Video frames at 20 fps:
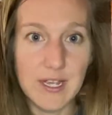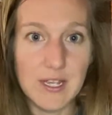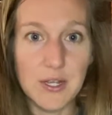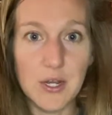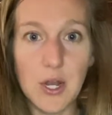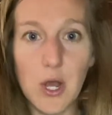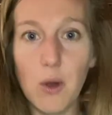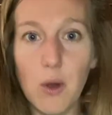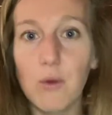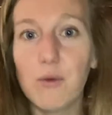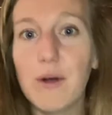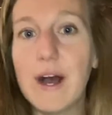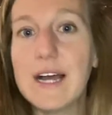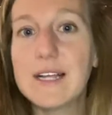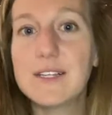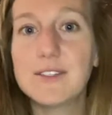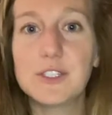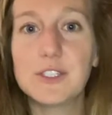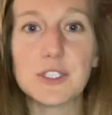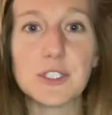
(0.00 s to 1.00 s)

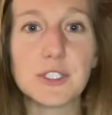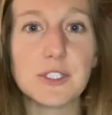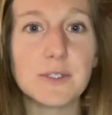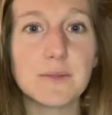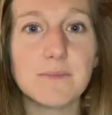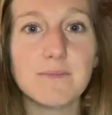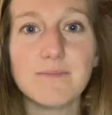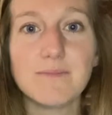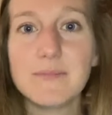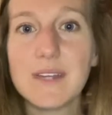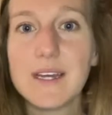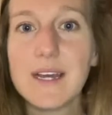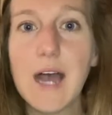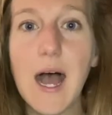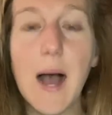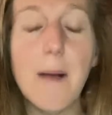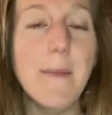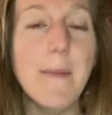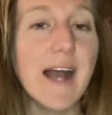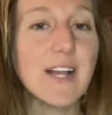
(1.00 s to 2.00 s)
Let your
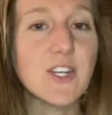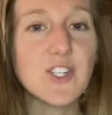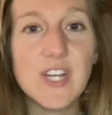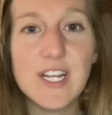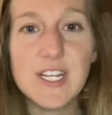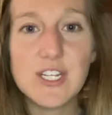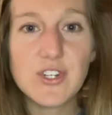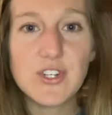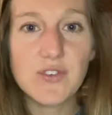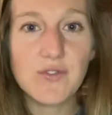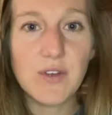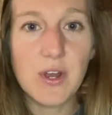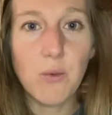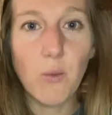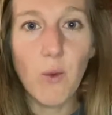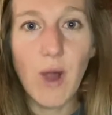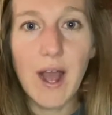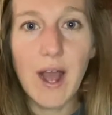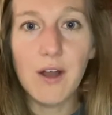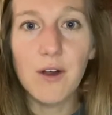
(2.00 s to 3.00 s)
imagination run
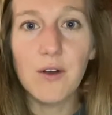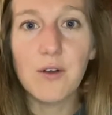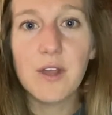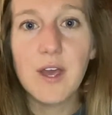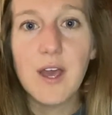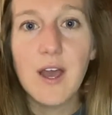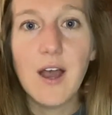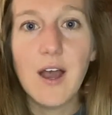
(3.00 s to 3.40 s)
wild.